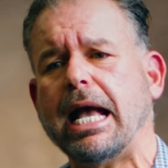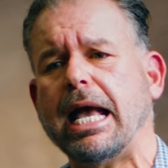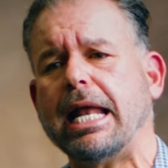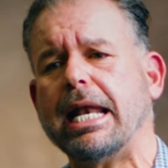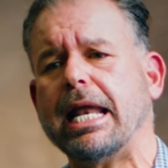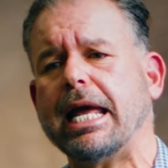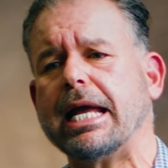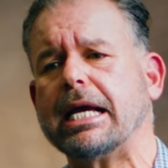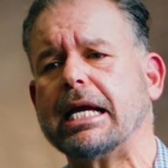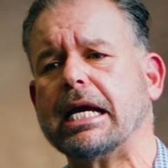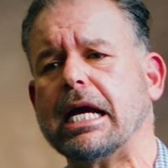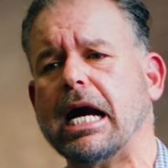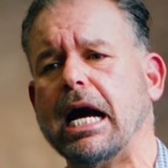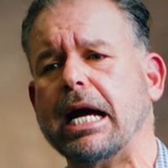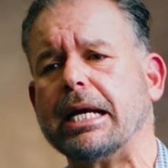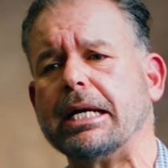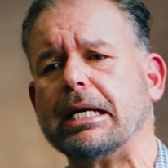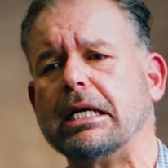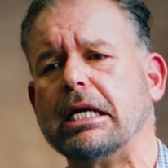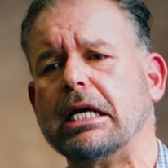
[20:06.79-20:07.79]
and I
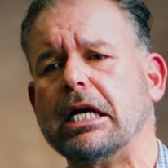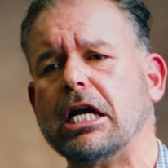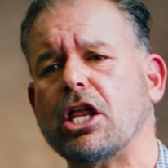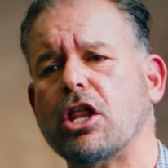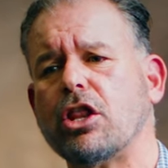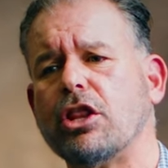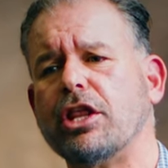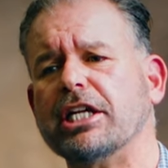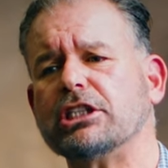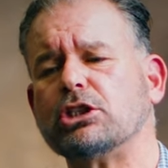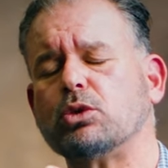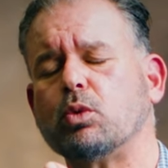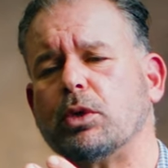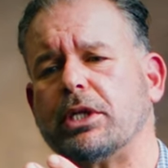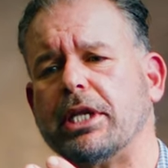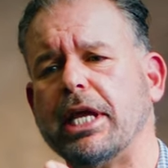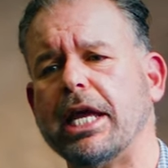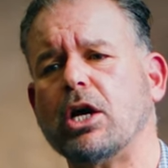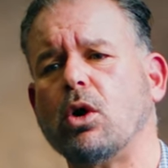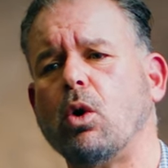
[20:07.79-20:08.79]
got this,
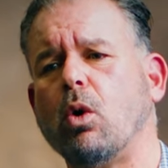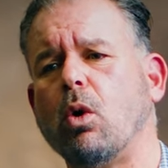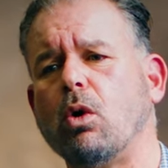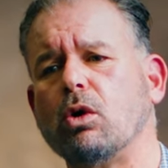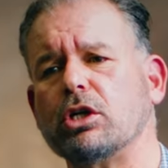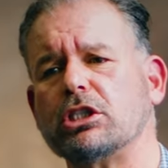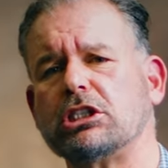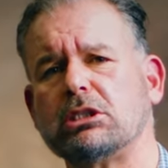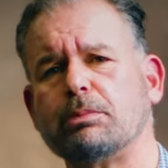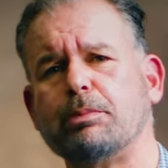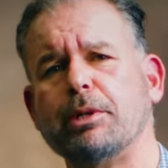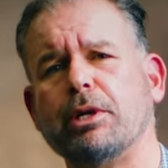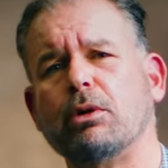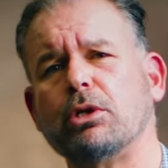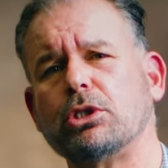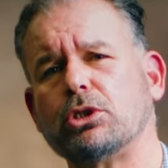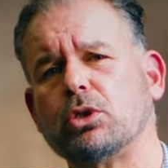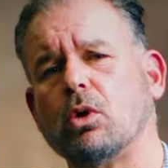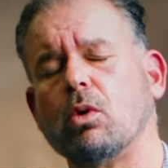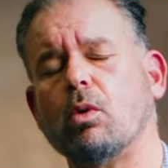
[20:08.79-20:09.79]
what they call a
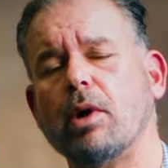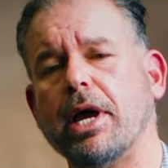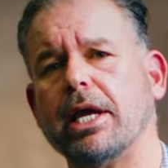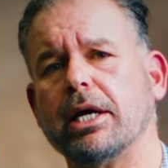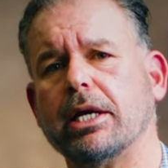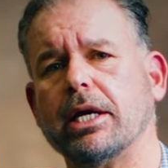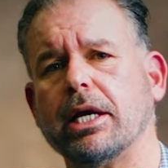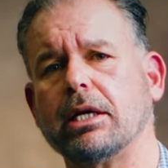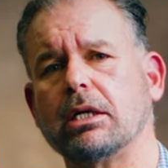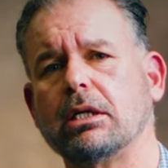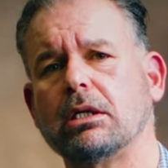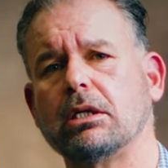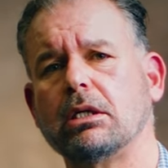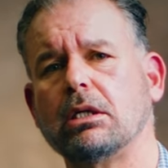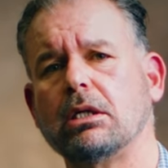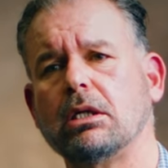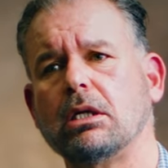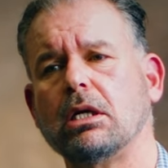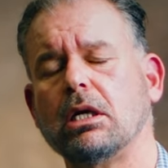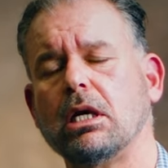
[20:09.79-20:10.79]
spiritual awakening.
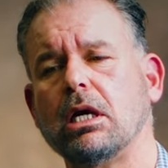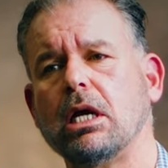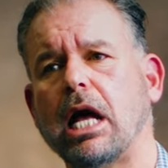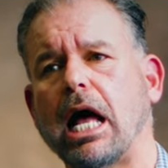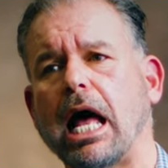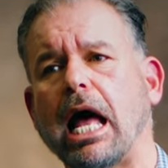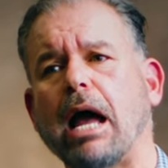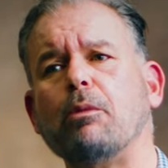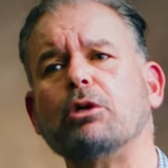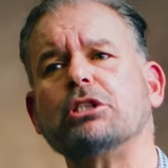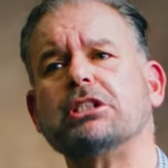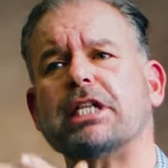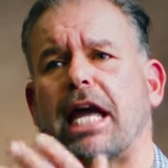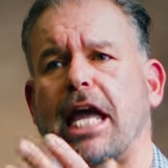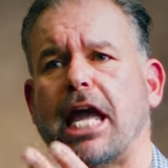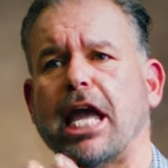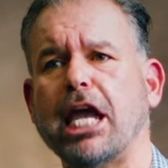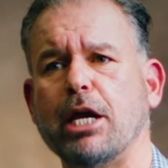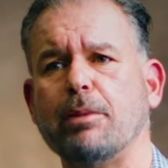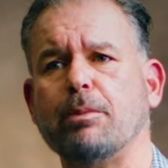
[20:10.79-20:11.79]
I was
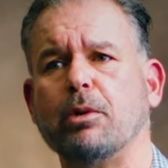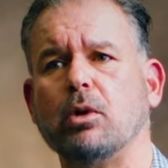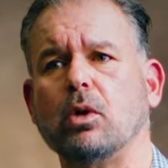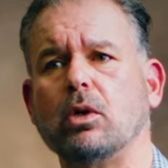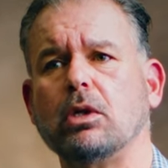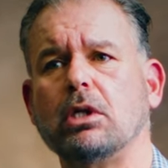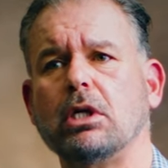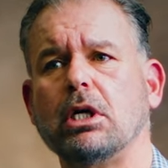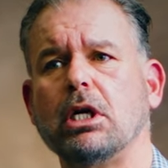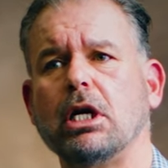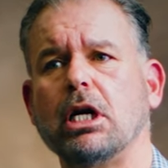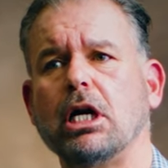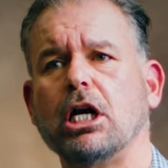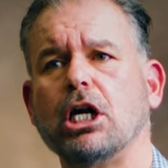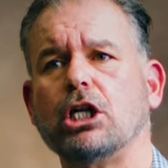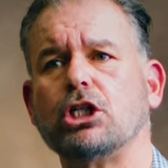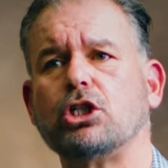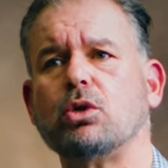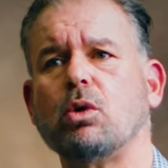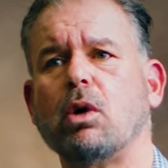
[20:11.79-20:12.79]
able
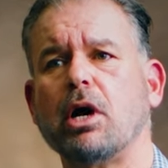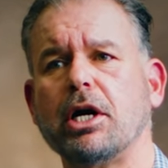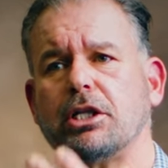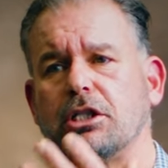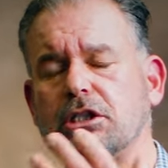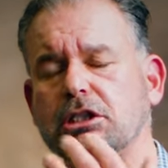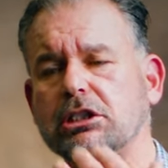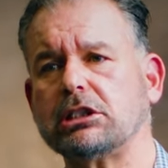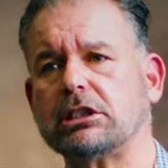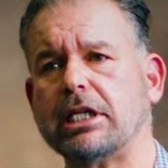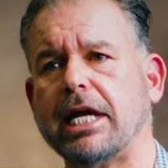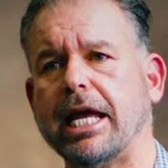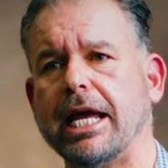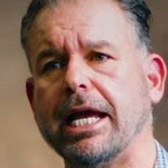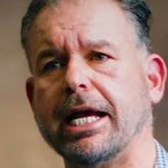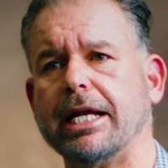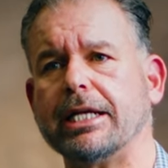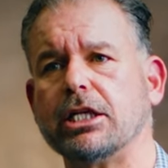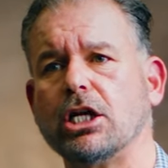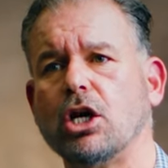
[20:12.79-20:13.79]
to
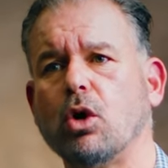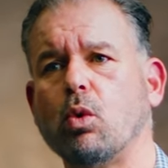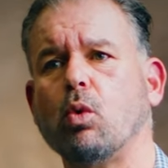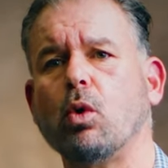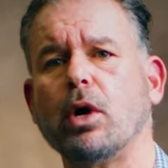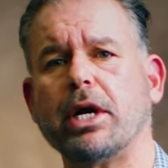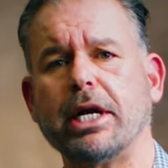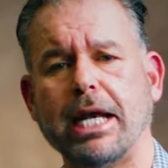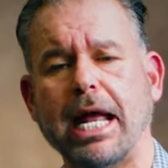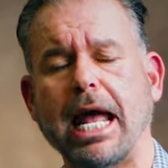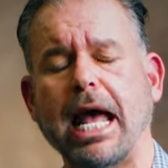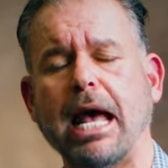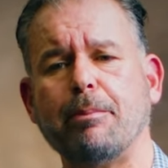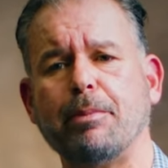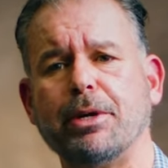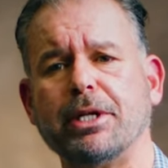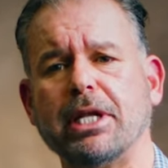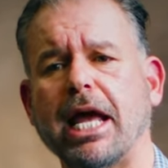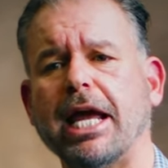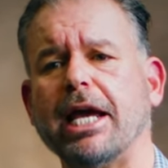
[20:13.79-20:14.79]
understand what had
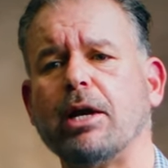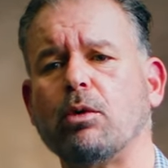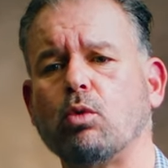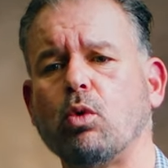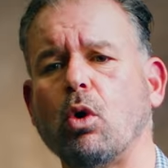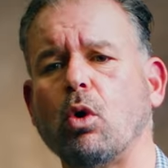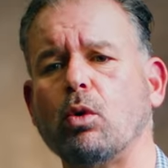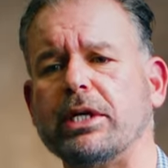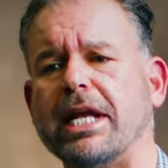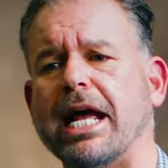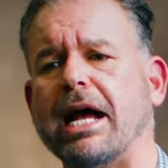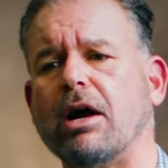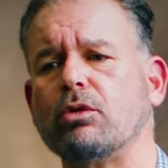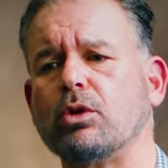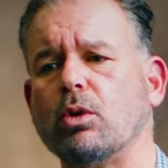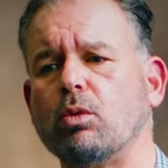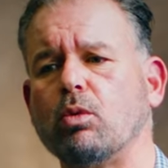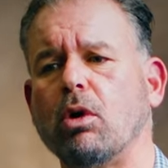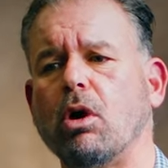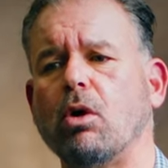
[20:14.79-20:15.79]
happened. I had rode
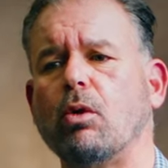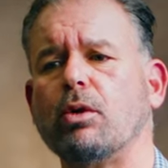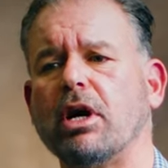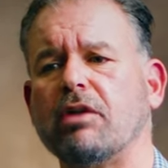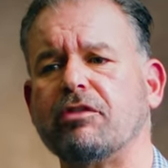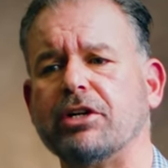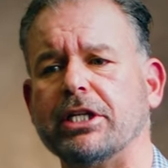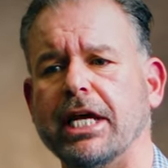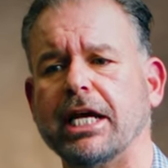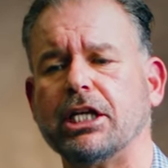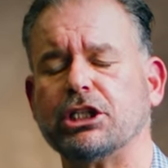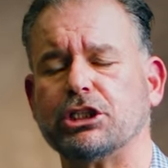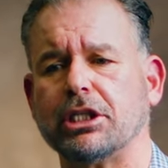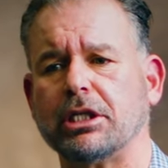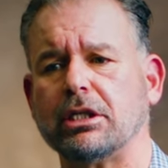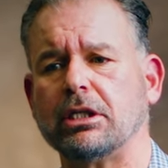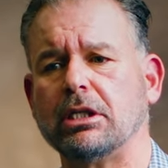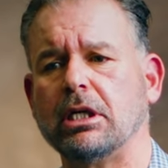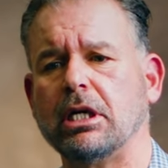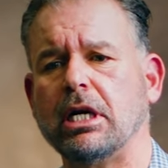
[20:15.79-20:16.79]
down the road of
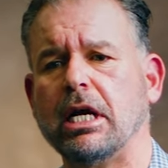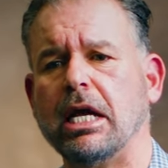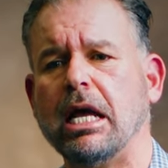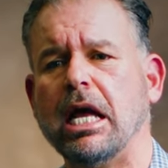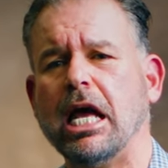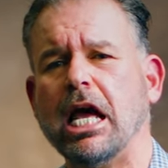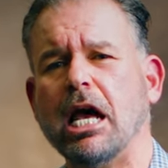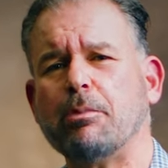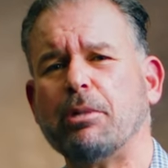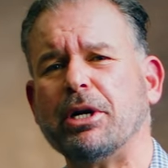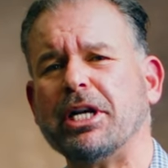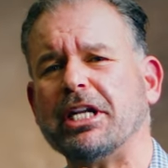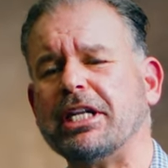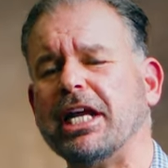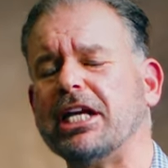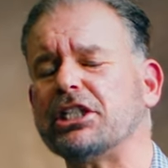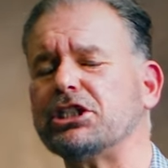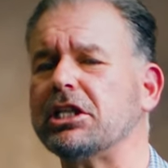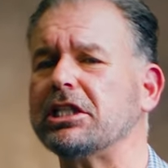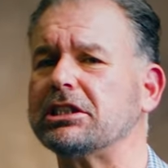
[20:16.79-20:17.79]
addiction. But
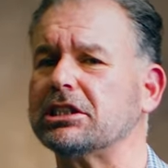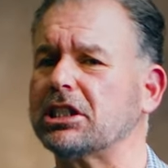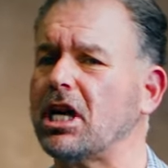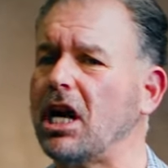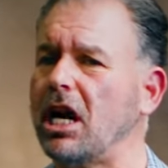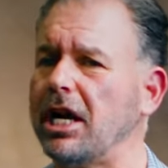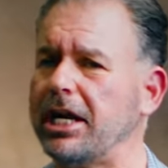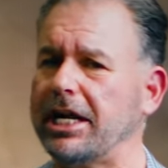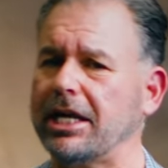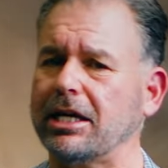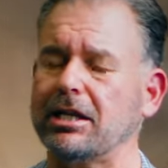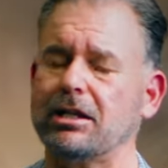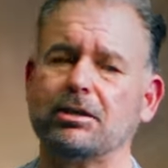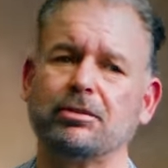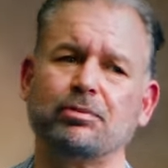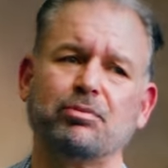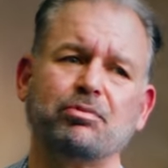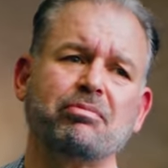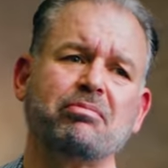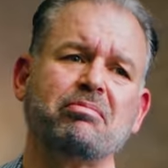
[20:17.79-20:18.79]
addiction is cunning.
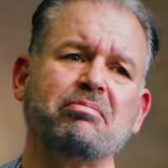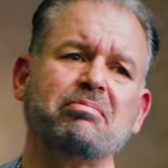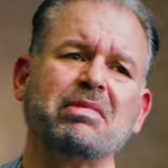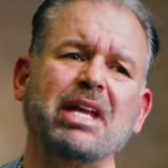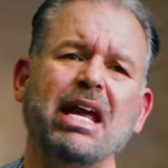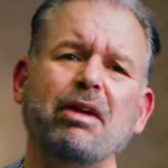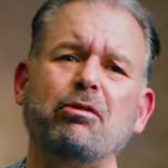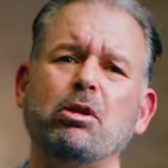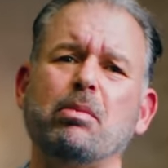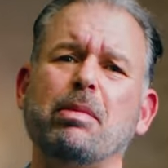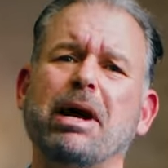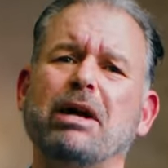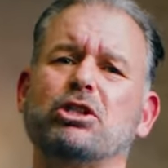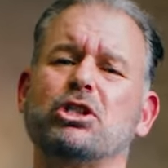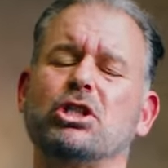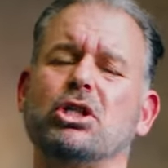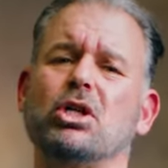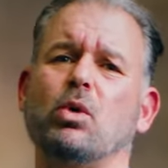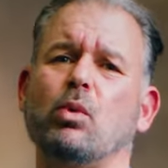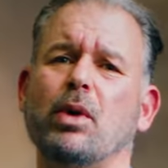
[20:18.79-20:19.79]
After
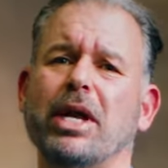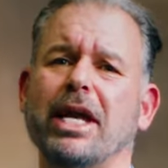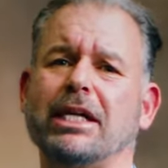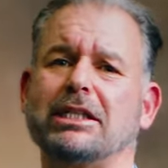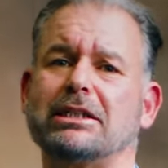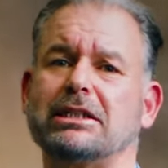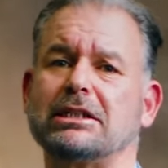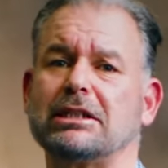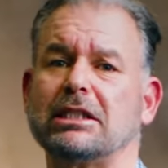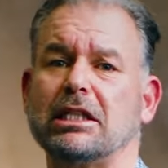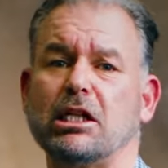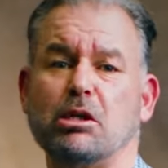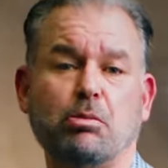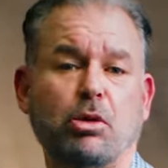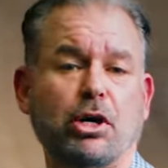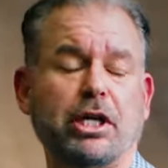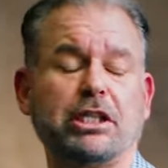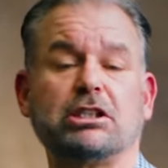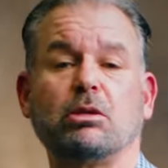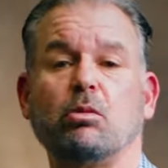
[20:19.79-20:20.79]
about two weeks
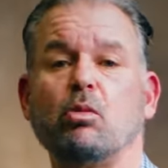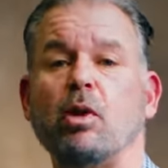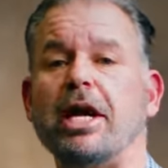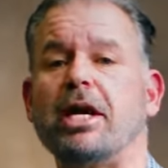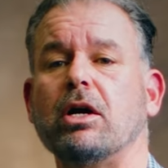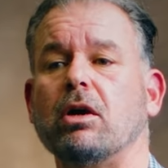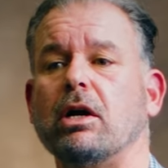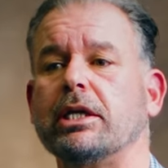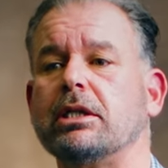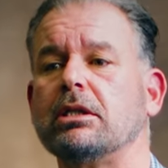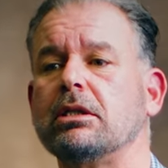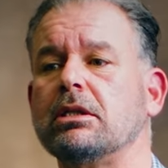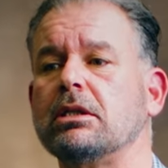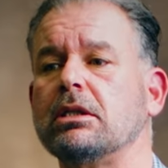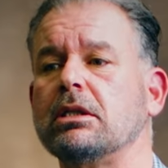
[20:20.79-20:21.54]
putting some weight on,